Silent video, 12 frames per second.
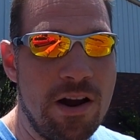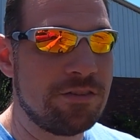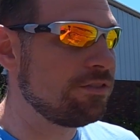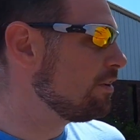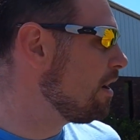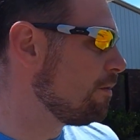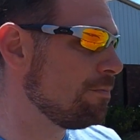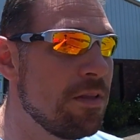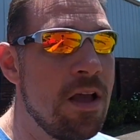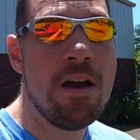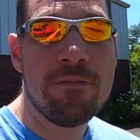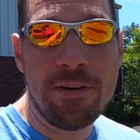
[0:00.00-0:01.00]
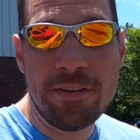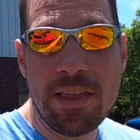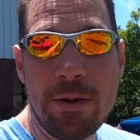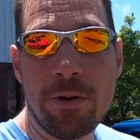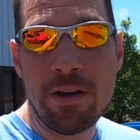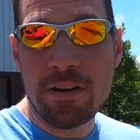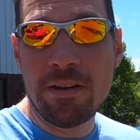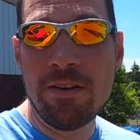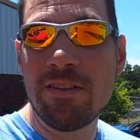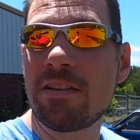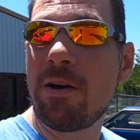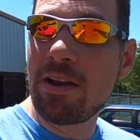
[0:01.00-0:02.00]
washer. So first thing we're going to
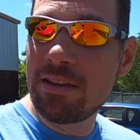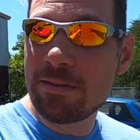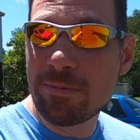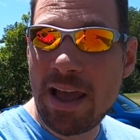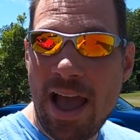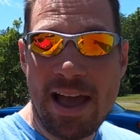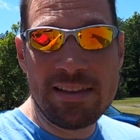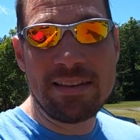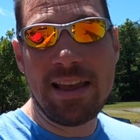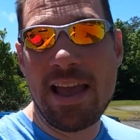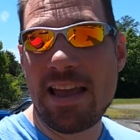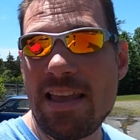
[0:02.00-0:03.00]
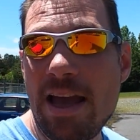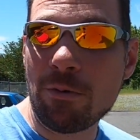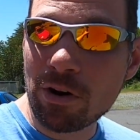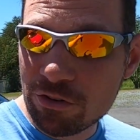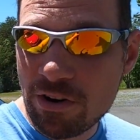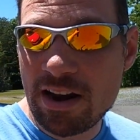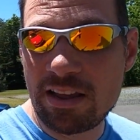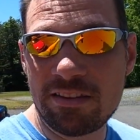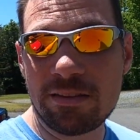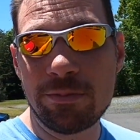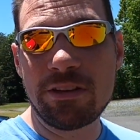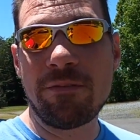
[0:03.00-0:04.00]
do is go get some gas, and yeah, we're going to try to get
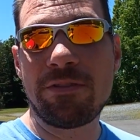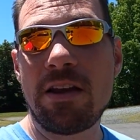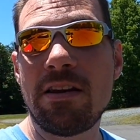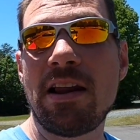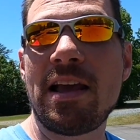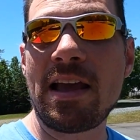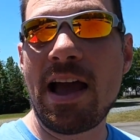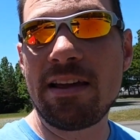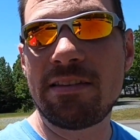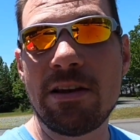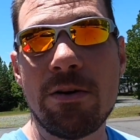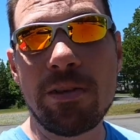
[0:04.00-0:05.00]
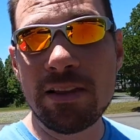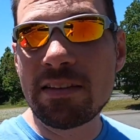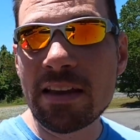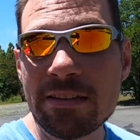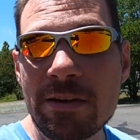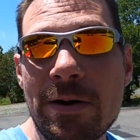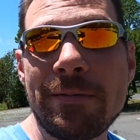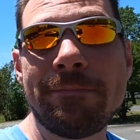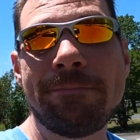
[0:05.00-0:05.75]
some stuff done today, guys. So let's get to it.